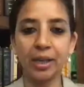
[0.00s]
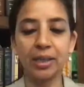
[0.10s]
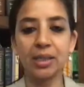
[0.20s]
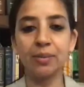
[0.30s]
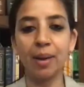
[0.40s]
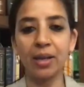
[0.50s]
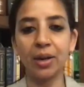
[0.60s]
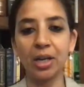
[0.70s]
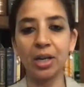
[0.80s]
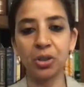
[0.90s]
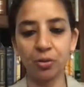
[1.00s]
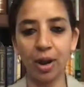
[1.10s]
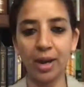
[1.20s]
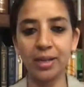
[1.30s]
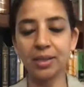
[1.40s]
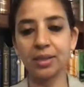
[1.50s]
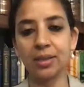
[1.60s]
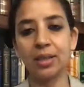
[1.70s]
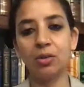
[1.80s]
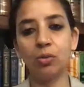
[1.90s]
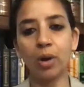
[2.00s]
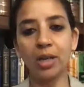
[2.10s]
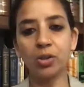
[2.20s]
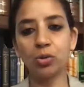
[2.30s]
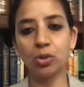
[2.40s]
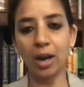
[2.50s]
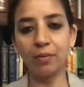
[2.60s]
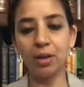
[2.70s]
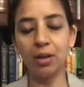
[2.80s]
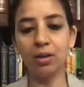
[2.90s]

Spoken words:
is migration rights, right to travel,